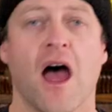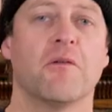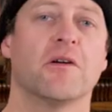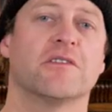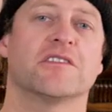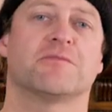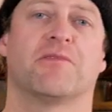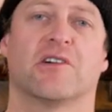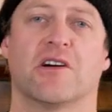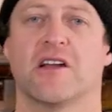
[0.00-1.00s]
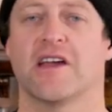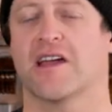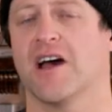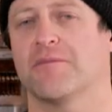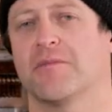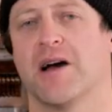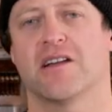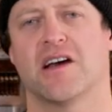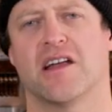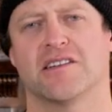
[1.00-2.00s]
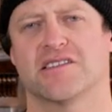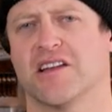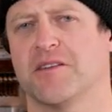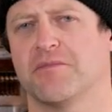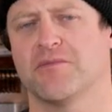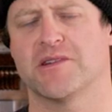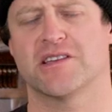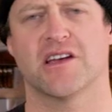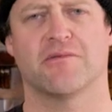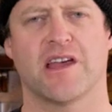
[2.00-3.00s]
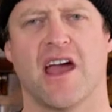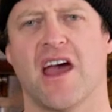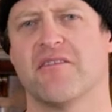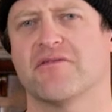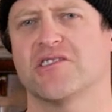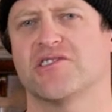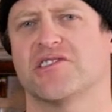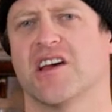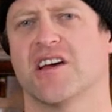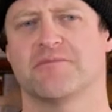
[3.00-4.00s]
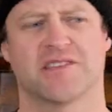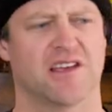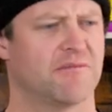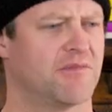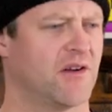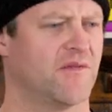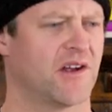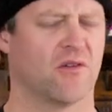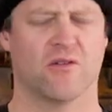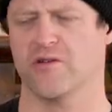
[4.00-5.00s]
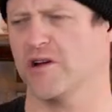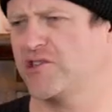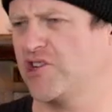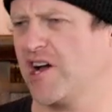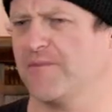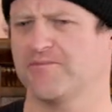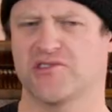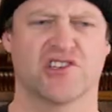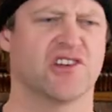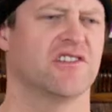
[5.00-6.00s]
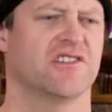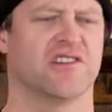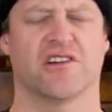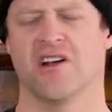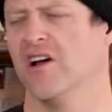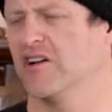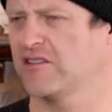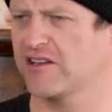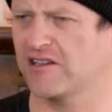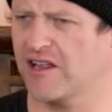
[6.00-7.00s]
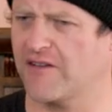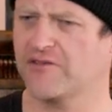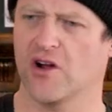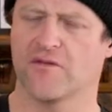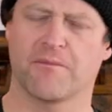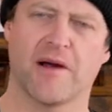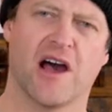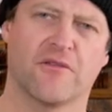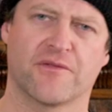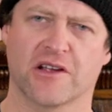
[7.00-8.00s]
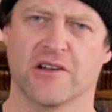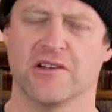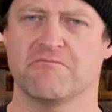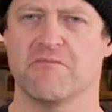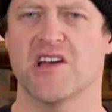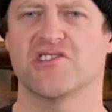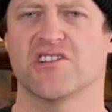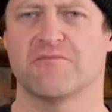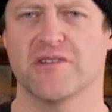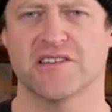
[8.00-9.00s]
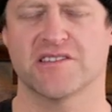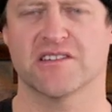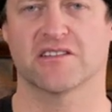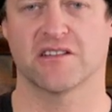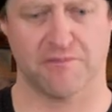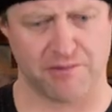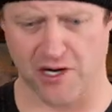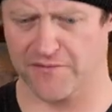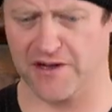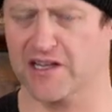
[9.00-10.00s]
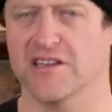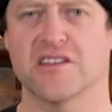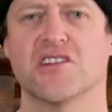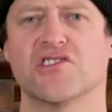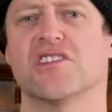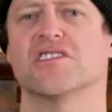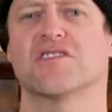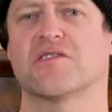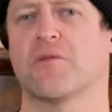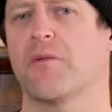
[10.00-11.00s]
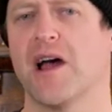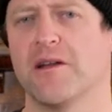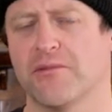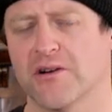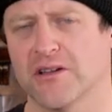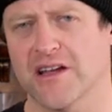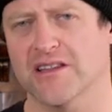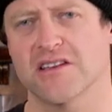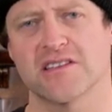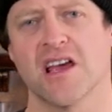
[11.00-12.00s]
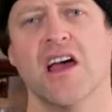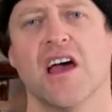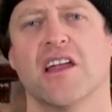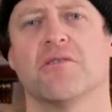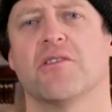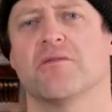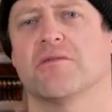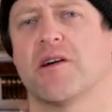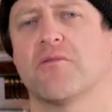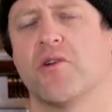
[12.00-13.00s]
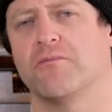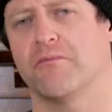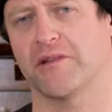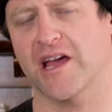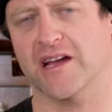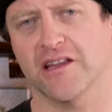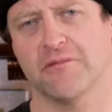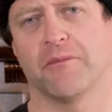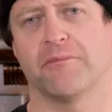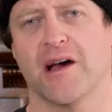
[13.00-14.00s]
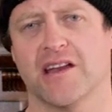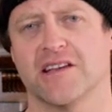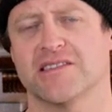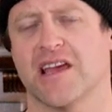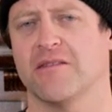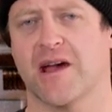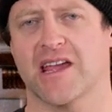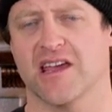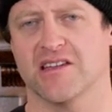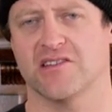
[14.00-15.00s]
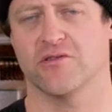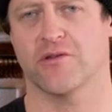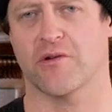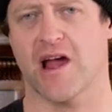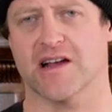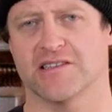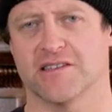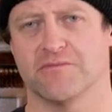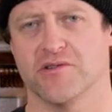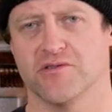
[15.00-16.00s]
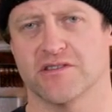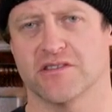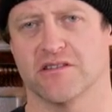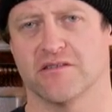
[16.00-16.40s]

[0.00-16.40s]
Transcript: I rode this board at Copper Mountain on a sunny bluebird day with average temps. You had perfect corduroy chop, chunder, little leftover pow for good measure, basically perfect conditions to ride a board like this, and I rode it with my Rome Black Label bindings and my K2 Thraxxis boots.